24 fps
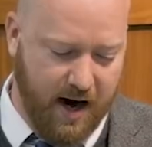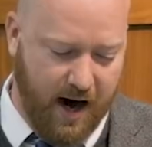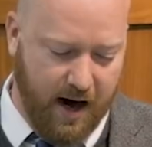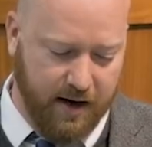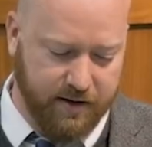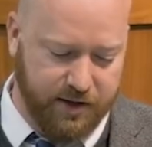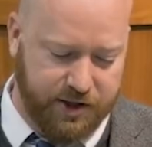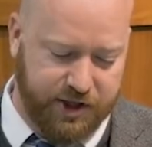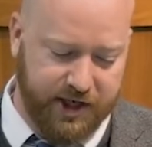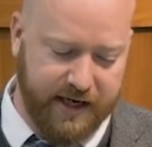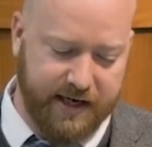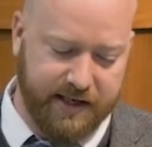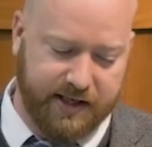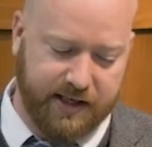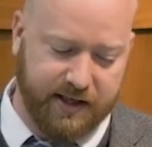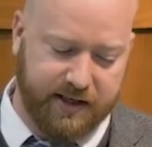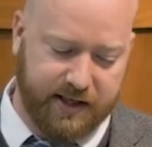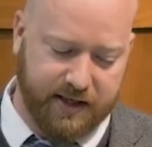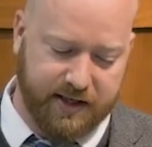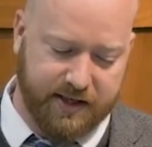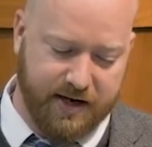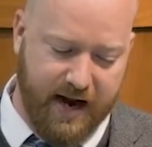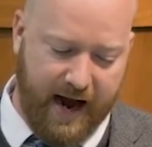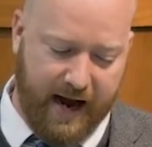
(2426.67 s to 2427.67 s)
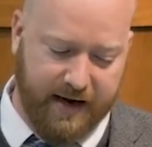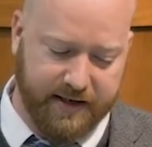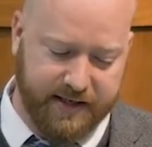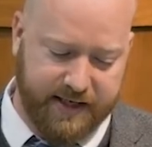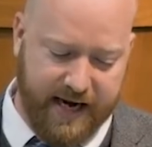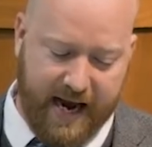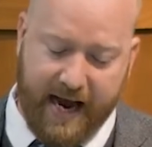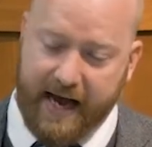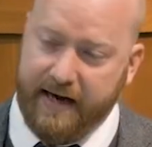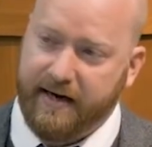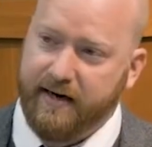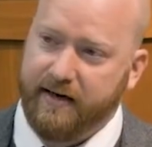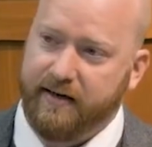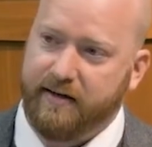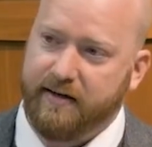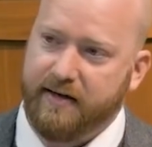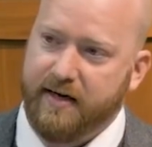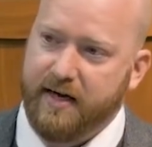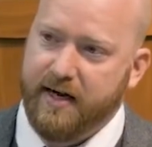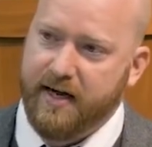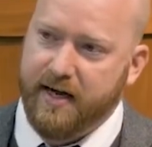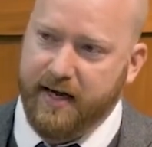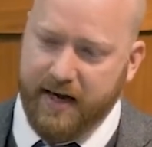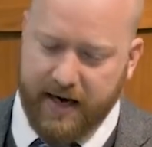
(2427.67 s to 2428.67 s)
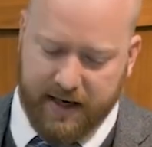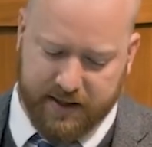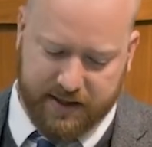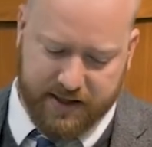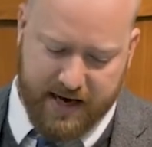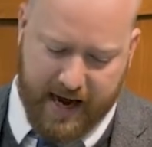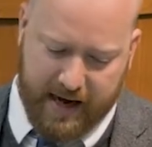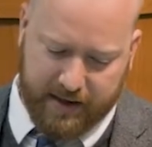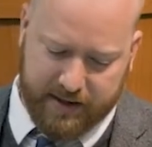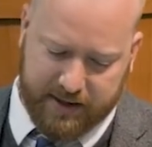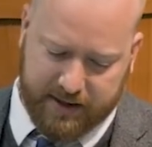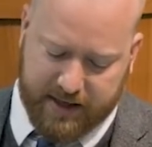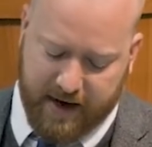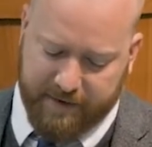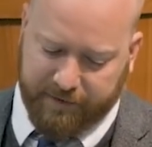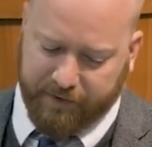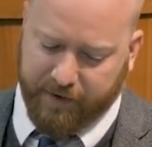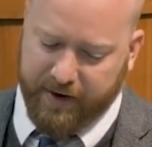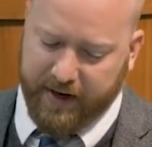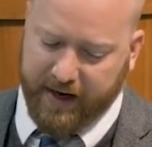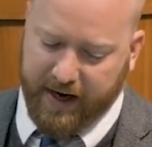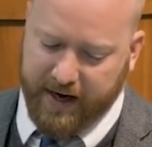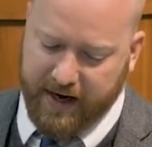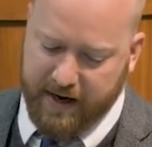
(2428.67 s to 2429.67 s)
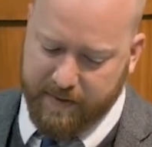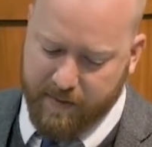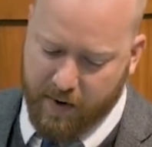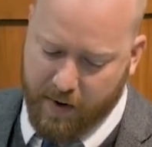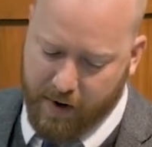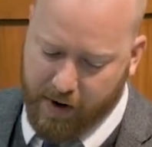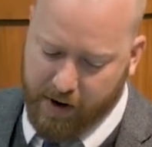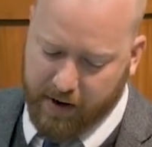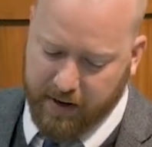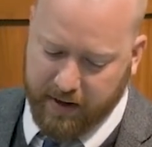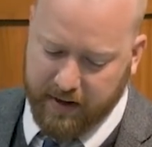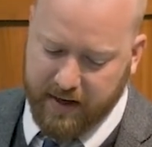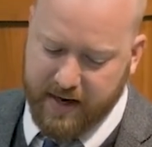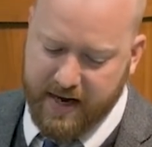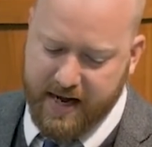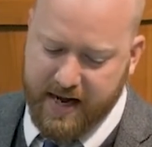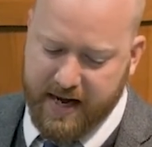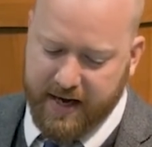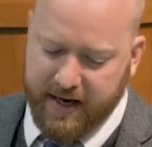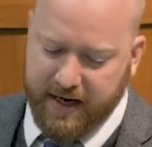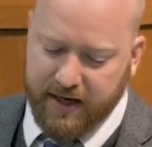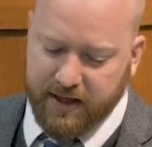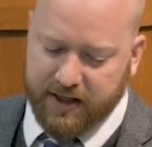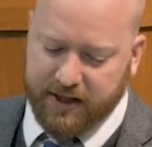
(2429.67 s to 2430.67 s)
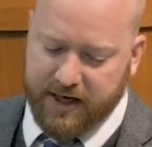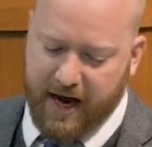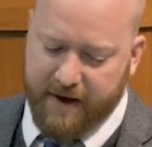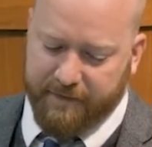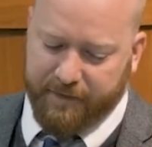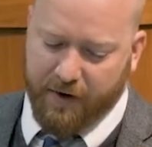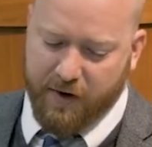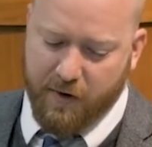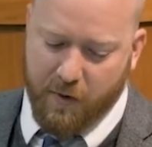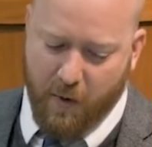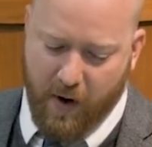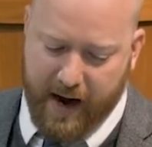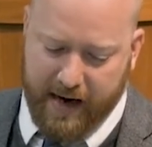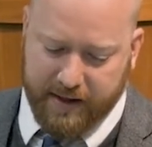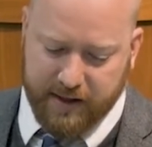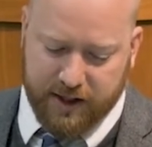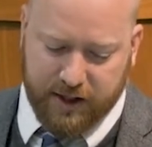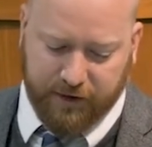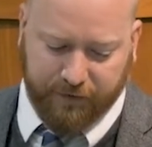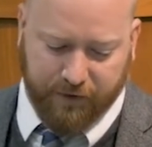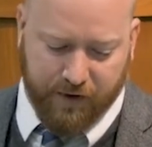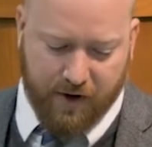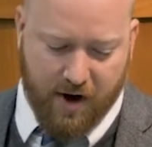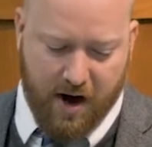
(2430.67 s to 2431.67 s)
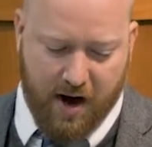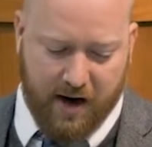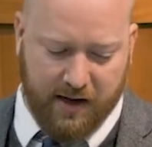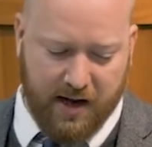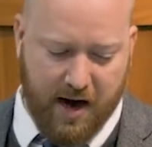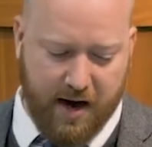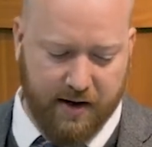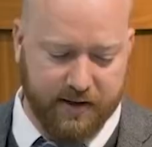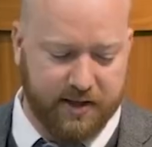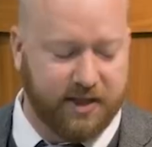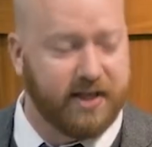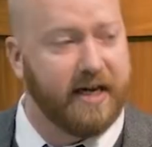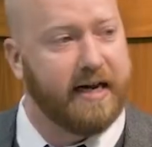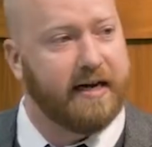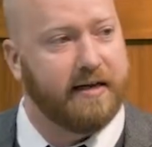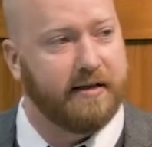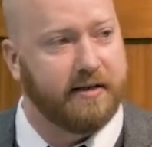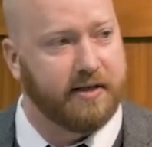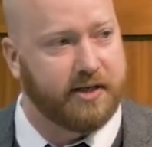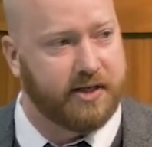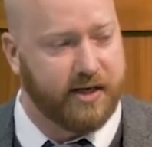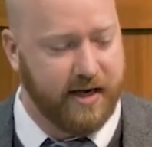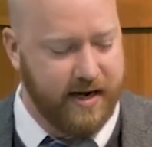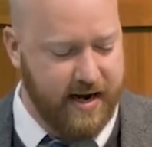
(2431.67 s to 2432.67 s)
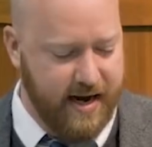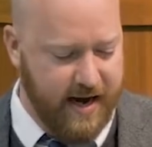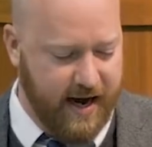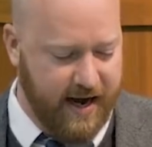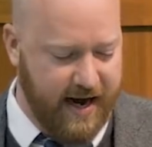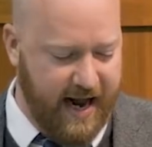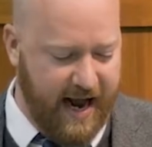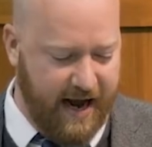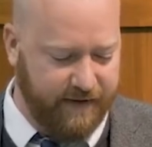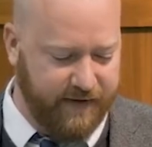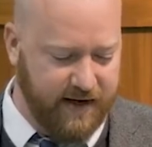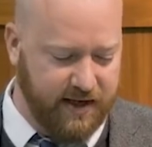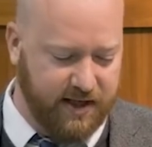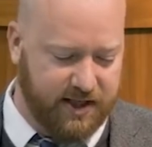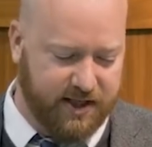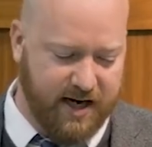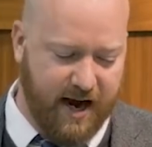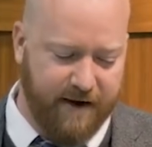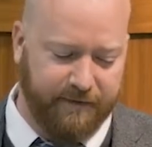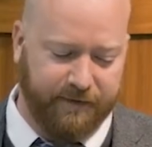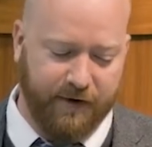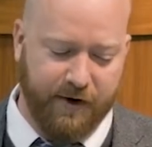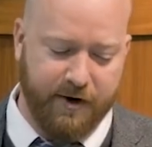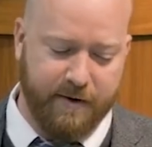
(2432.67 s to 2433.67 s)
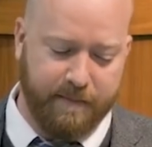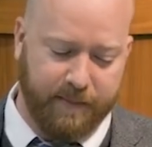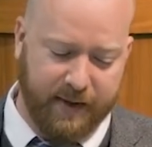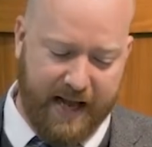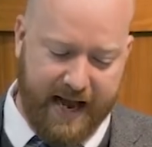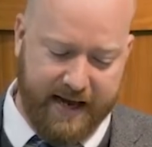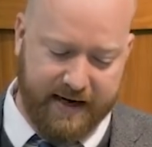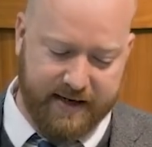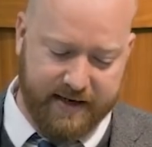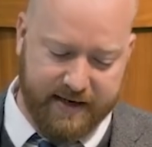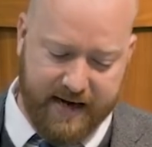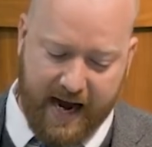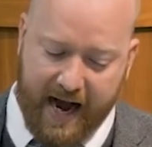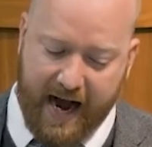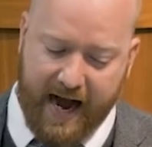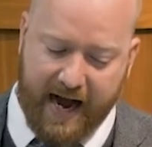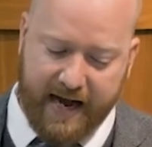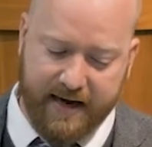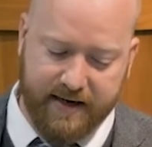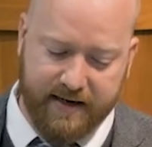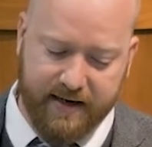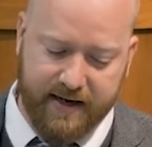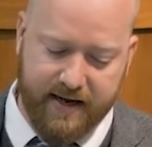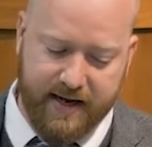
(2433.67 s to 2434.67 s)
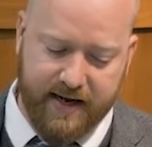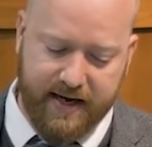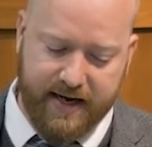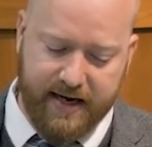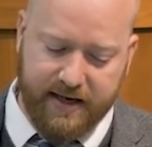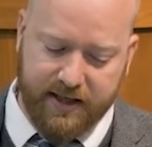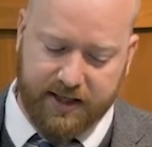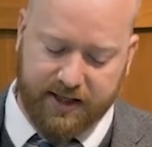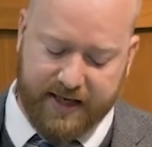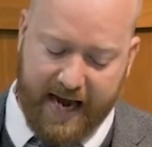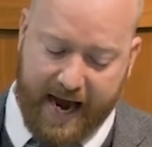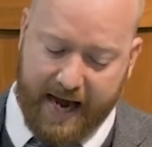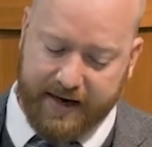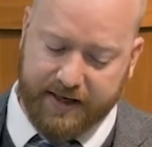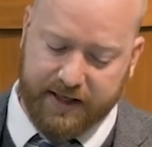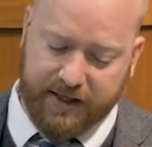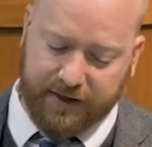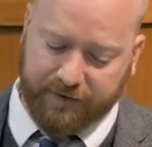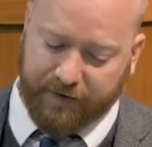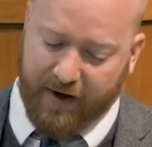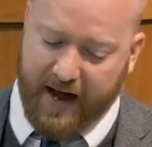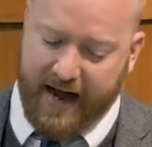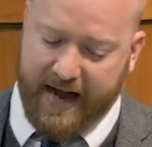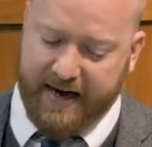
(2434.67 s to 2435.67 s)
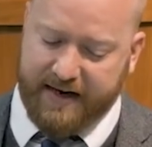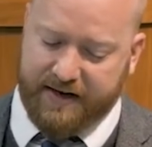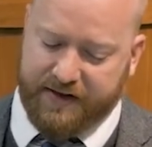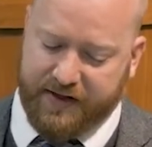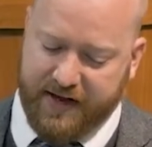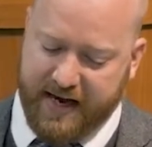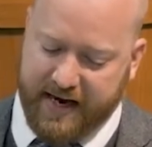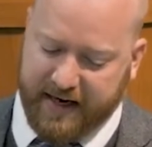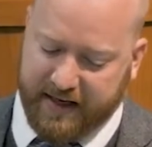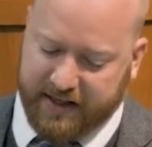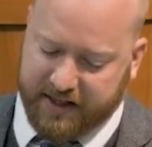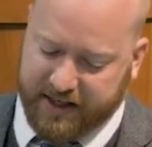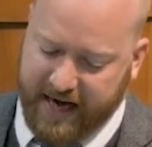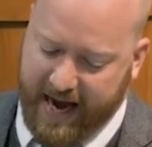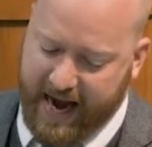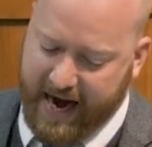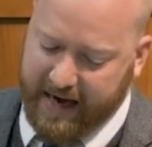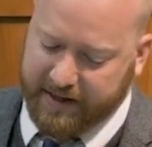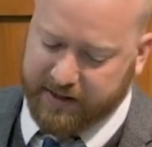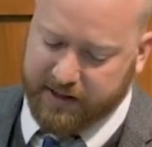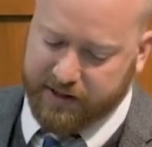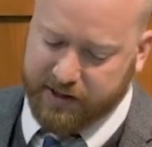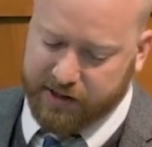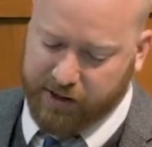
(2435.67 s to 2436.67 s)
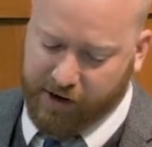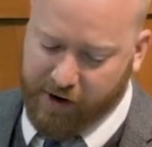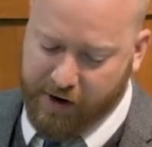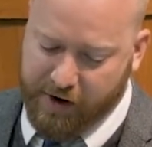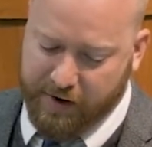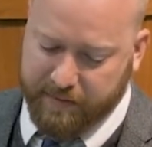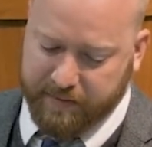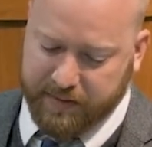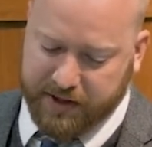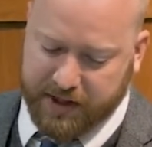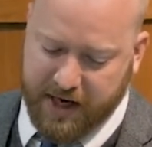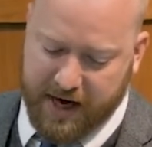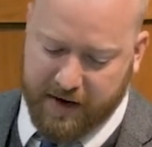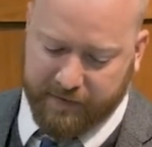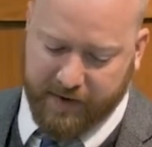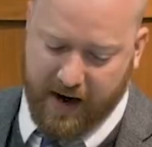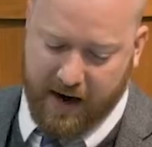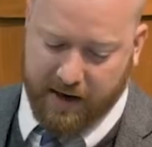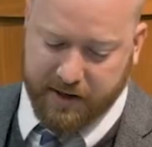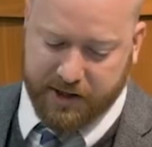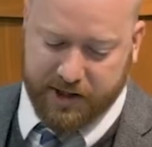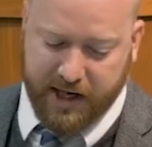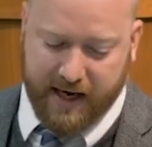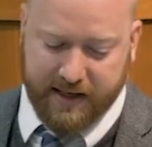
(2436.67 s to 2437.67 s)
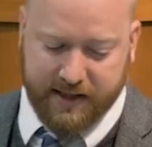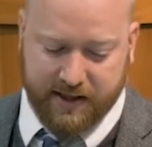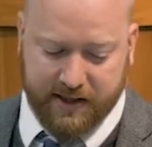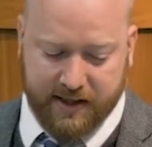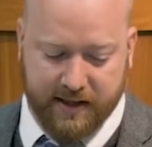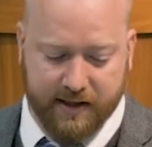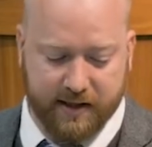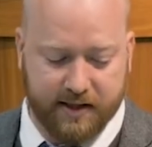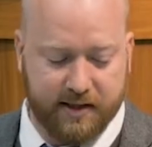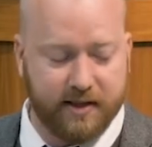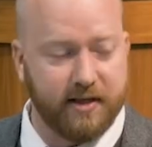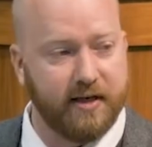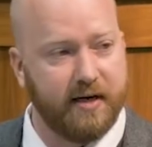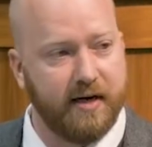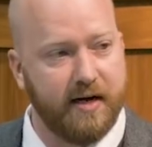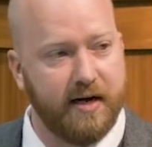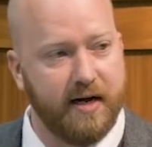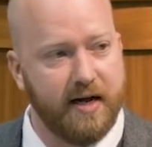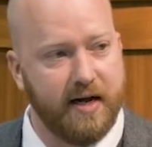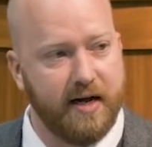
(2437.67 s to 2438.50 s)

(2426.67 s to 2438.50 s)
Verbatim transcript: Our Jesus is not dead, he is not suffering anymore. He suffered once for all our sins, and having suffered, bled and died. He satisfied the exact terms of our justice.